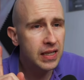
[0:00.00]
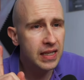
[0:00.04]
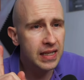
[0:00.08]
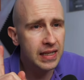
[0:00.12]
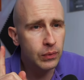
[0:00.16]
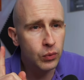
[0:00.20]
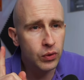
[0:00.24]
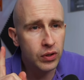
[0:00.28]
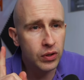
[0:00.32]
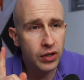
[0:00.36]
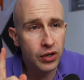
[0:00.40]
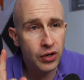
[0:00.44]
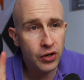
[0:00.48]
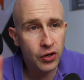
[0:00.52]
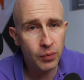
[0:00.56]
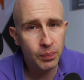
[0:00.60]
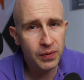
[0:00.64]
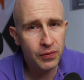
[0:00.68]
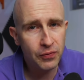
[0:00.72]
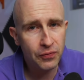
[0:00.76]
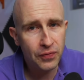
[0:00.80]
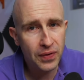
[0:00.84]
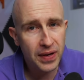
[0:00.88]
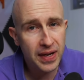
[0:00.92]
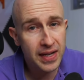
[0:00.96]
It would not
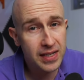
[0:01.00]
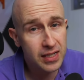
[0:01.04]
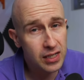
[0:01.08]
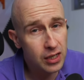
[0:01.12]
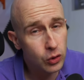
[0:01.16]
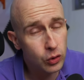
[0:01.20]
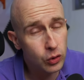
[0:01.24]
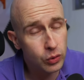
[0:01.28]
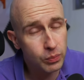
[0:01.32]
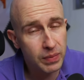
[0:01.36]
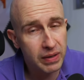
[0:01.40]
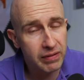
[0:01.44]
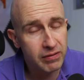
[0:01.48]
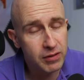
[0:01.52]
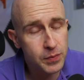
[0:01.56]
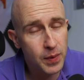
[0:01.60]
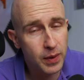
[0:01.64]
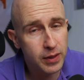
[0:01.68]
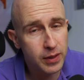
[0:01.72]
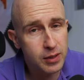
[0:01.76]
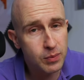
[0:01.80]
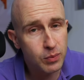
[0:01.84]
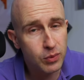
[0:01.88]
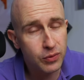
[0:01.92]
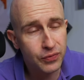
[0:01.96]
be fair to hold me
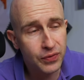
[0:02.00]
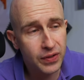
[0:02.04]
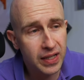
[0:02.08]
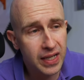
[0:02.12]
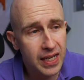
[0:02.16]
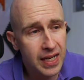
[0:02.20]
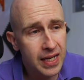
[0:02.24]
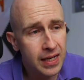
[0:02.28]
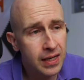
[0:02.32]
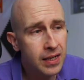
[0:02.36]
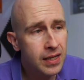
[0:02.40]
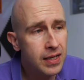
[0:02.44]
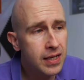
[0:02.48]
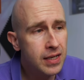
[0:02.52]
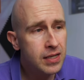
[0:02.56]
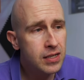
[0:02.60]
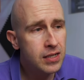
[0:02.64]
responsible for that.